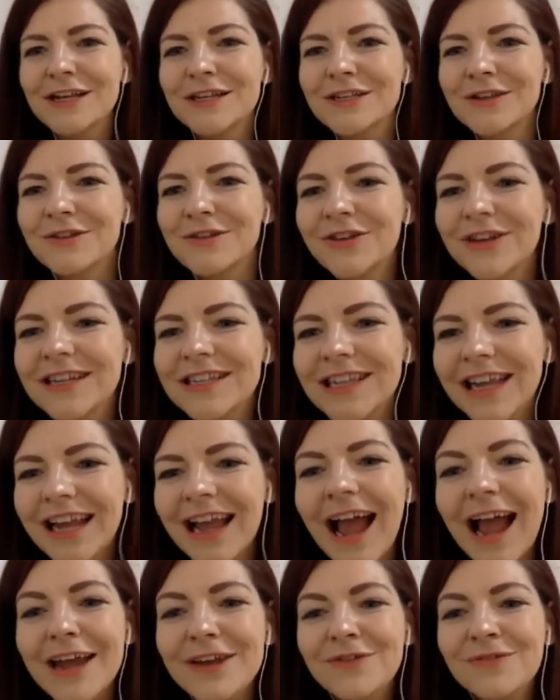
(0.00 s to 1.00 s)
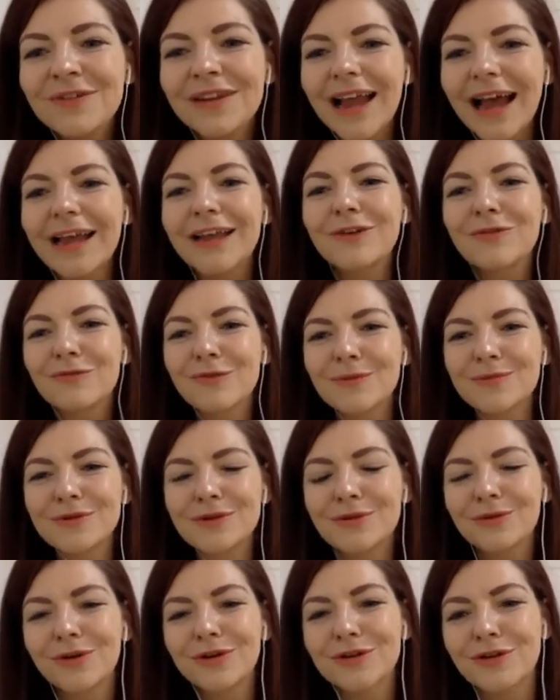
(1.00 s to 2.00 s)
So you can say, I don't like group
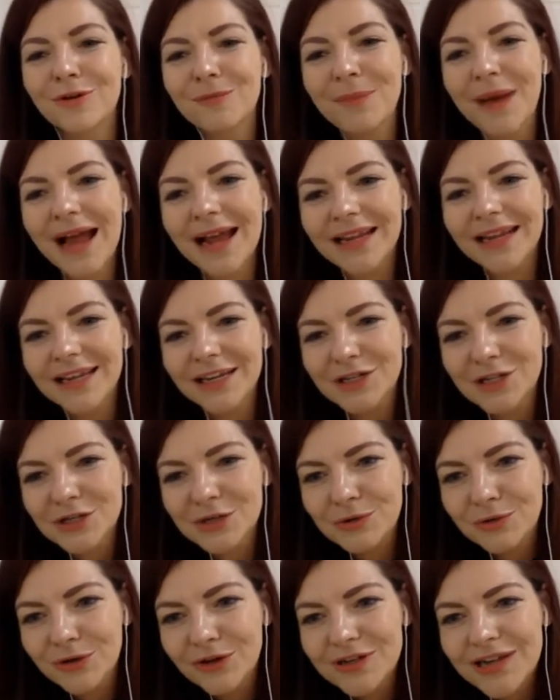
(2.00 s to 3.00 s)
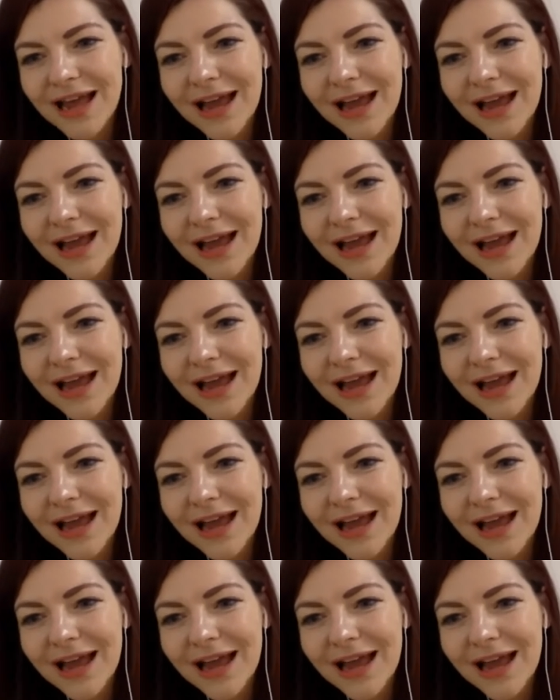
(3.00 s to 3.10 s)
tours or package tours.